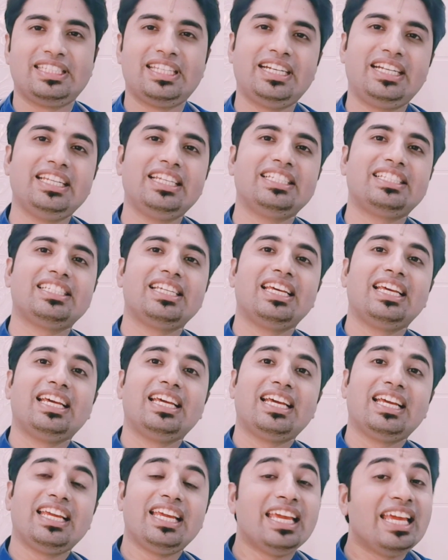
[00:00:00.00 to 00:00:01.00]
that is
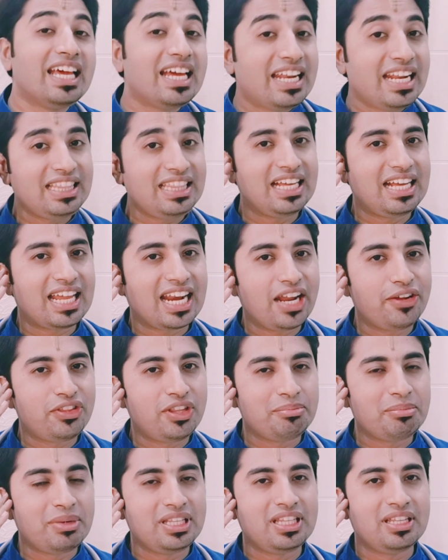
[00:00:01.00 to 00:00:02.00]
hearing the cry of
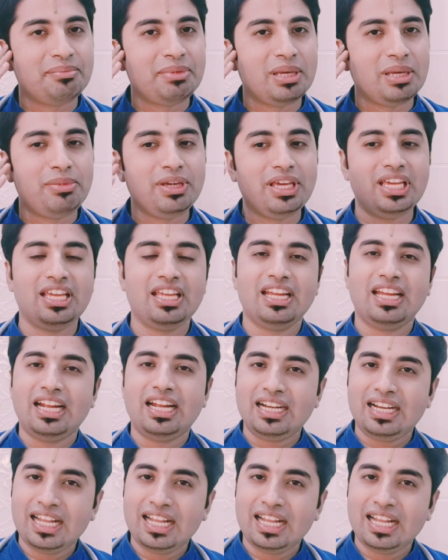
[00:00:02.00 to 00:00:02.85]
the mother baby,